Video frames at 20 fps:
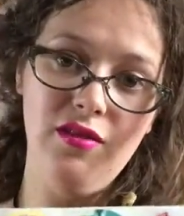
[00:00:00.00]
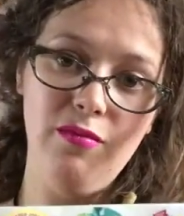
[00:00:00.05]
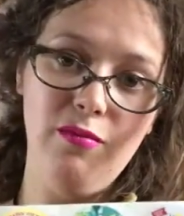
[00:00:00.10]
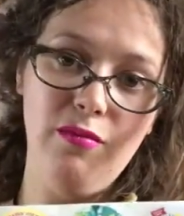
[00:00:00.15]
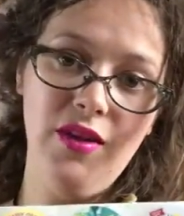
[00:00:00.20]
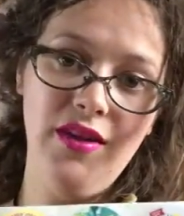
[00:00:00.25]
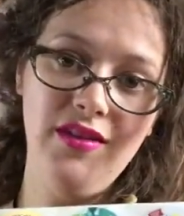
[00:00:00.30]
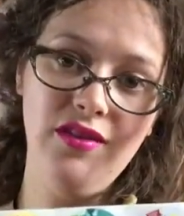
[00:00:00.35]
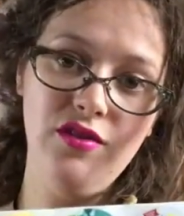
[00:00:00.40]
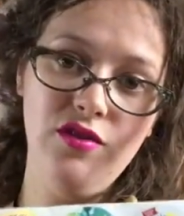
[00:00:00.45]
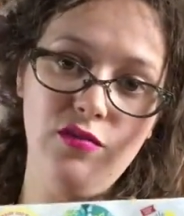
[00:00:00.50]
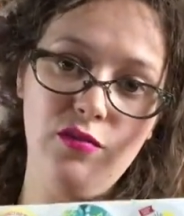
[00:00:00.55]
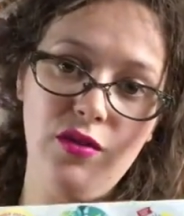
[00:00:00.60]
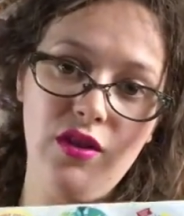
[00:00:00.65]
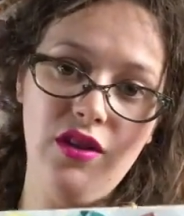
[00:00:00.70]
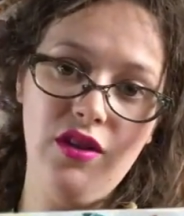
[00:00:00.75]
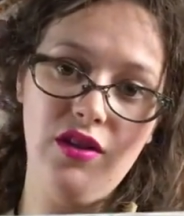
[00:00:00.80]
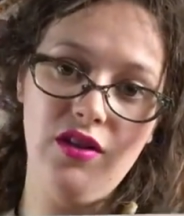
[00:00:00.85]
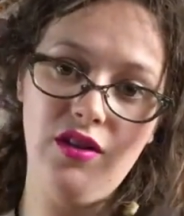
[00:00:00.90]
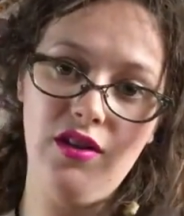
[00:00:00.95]
message
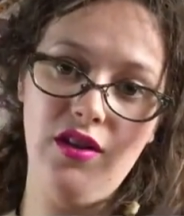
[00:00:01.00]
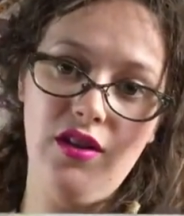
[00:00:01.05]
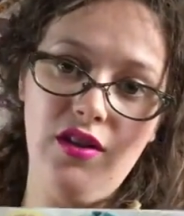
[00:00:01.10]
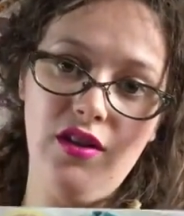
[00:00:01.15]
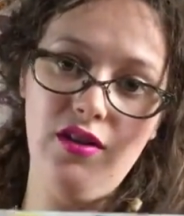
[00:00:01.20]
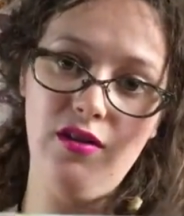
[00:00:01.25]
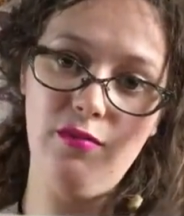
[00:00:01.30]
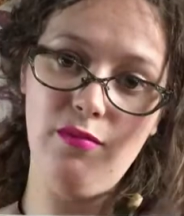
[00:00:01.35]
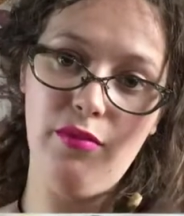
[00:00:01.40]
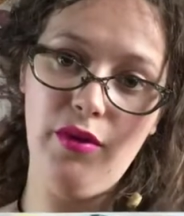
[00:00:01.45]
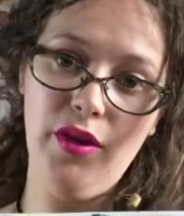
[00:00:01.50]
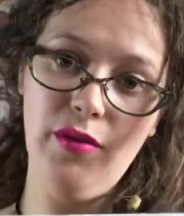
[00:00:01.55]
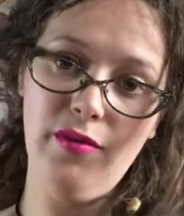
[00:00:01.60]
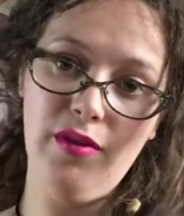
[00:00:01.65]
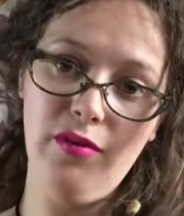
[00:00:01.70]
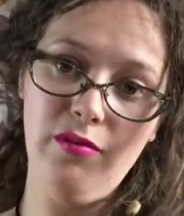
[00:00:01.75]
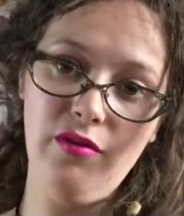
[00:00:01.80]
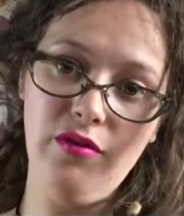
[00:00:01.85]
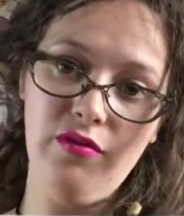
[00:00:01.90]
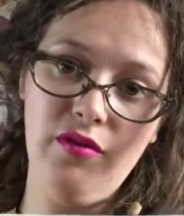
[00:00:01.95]
me and
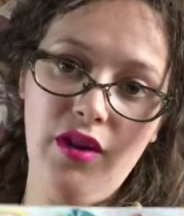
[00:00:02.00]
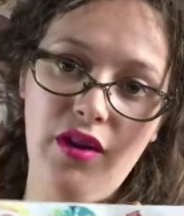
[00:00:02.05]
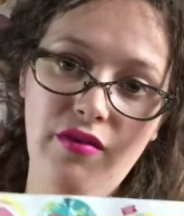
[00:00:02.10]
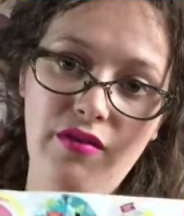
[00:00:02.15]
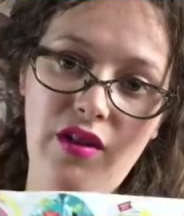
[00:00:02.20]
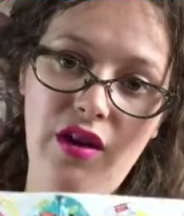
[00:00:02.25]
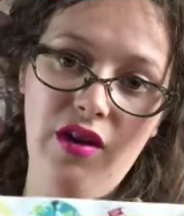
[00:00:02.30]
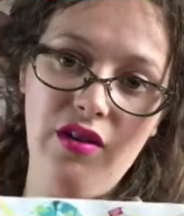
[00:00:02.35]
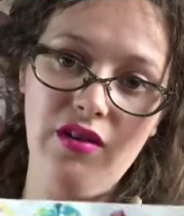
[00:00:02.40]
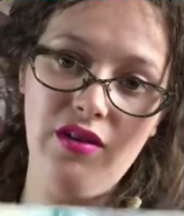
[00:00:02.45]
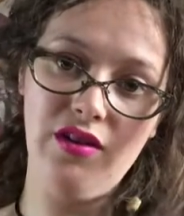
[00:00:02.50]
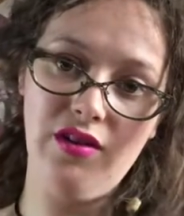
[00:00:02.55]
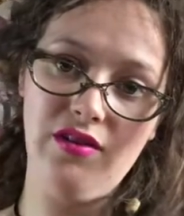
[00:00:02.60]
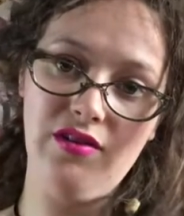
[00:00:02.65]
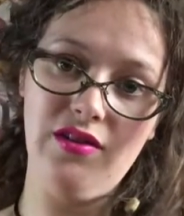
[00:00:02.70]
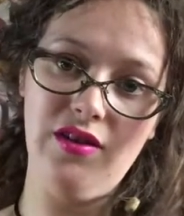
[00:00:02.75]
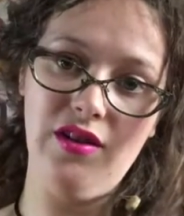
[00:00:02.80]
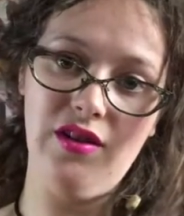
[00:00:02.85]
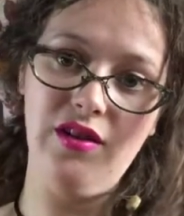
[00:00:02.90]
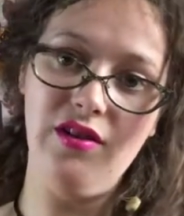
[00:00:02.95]
PayPal me
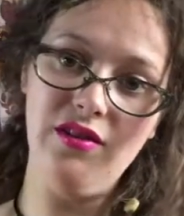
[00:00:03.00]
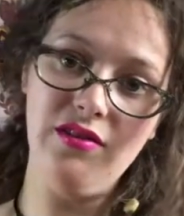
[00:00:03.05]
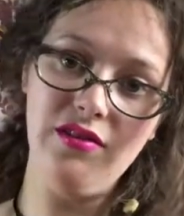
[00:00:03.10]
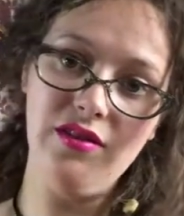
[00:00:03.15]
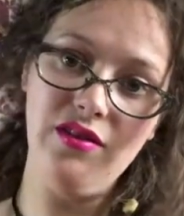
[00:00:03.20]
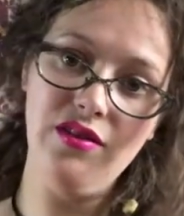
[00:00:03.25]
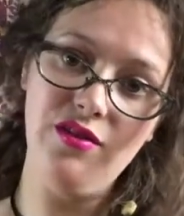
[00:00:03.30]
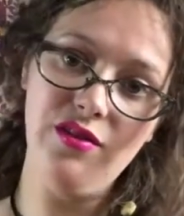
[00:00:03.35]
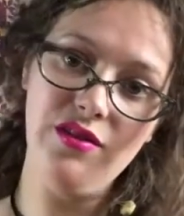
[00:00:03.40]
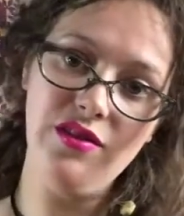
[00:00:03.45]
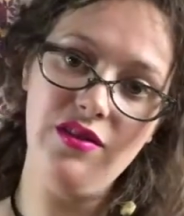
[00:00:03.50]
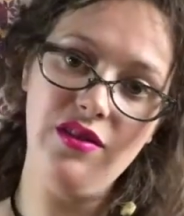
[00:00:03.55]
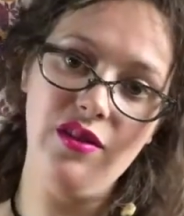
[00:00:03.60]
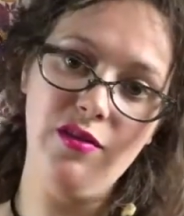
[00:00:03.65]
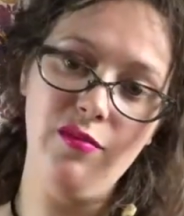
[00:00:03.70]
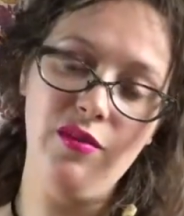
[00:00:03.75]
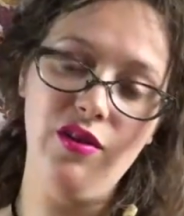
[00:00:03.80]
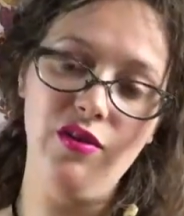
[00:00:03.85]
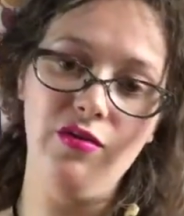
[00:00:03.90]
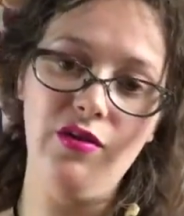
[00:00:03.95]
$5 and I'll send you a snail
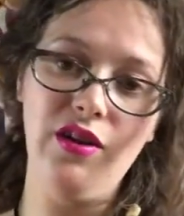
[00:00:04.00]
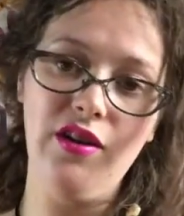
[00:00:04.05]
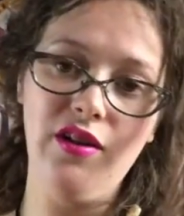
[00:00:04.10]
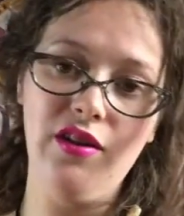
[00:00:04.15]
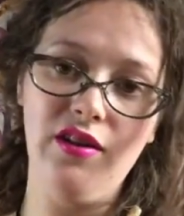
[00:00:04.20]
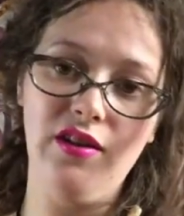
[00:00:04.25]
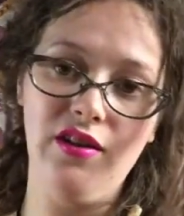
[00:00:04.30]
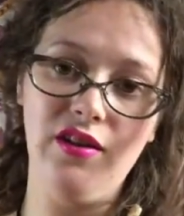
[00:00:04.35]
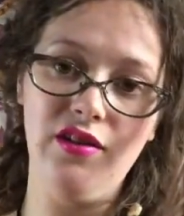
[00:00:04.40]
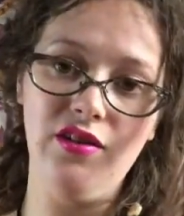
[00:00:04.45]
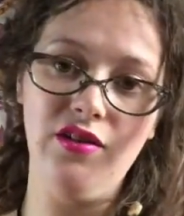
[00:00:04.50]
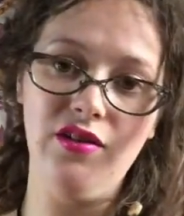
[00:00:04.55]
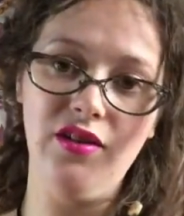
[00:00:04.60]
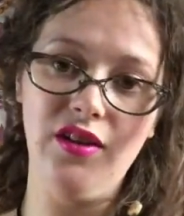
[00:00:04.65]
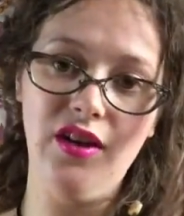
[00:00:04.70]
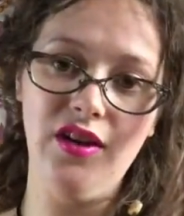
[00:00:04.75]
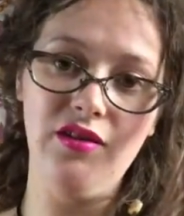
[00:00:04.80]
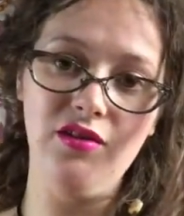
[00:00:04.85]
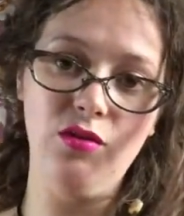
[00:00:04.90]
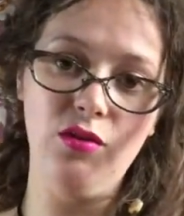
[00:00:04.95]
mail reading and you'll
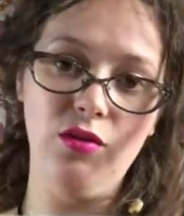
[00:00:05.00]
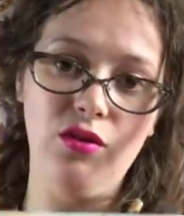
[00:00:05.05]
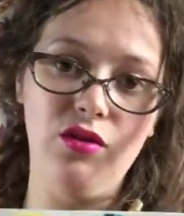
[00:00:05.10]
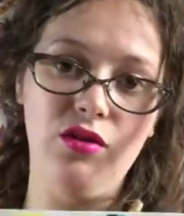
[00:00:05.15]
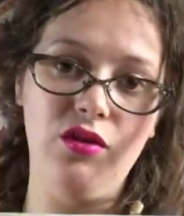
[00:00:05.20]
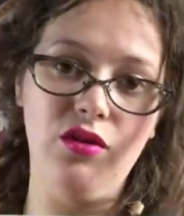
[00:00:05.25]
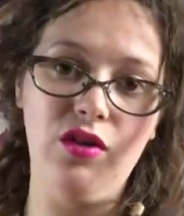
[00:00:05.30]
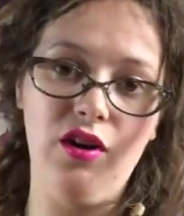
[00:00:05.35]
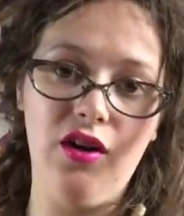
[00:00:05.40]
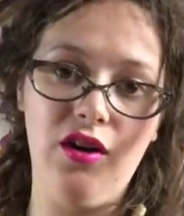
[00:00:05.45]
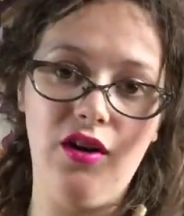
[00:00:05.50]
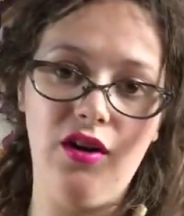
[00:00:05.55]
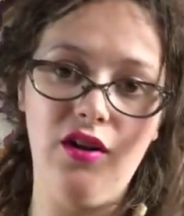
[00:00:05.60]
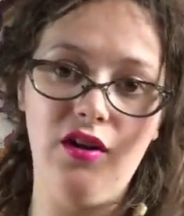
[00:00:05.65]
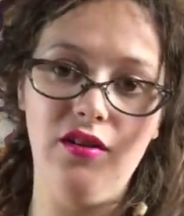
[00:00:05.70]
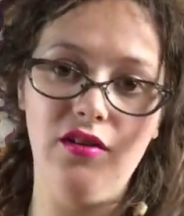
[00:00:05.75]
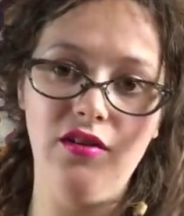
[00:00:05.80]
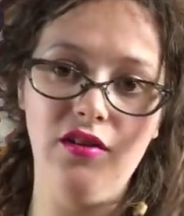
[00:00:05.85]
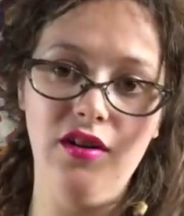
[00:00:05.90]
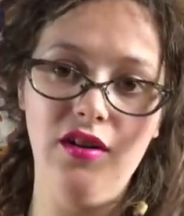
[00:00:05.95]
get an oracle
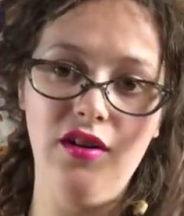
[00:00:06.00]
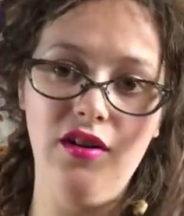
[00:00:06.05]
card